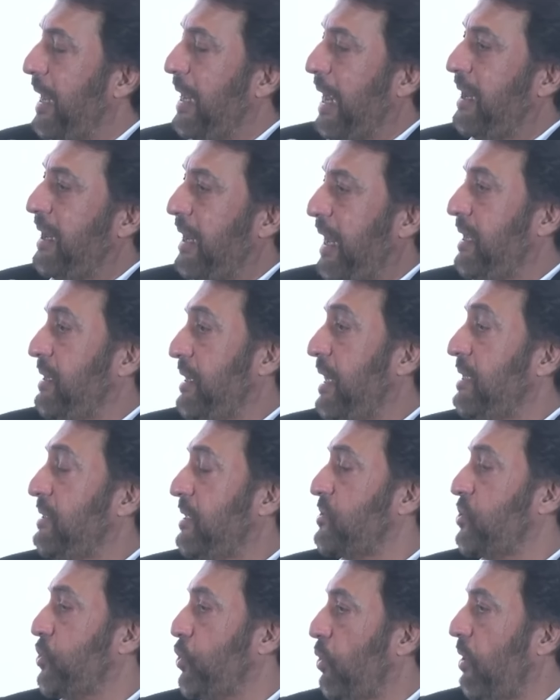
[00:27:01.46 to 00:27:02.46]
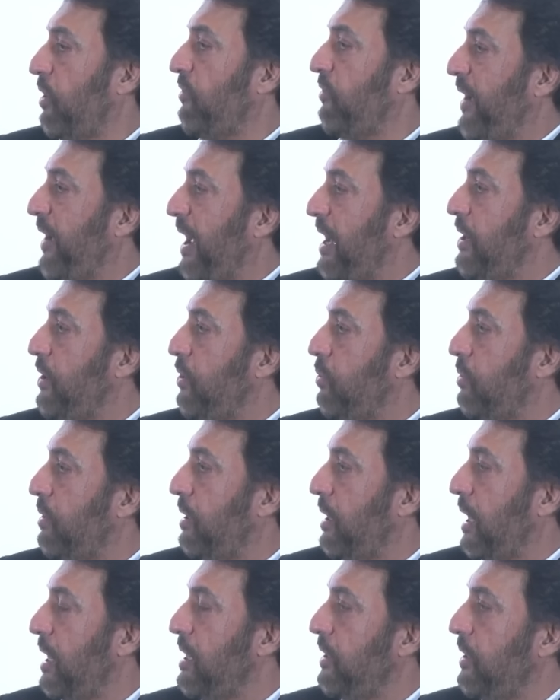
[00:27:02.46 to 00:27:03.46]
and, and, and, the store of value
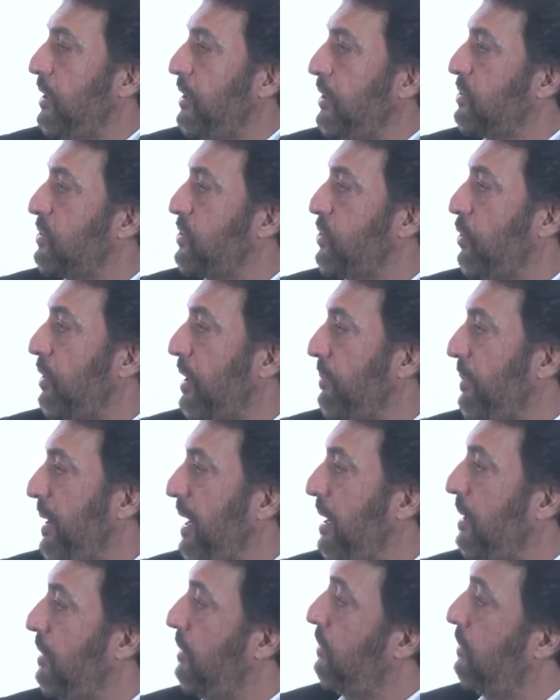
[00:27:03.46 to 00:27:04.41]
continues to remain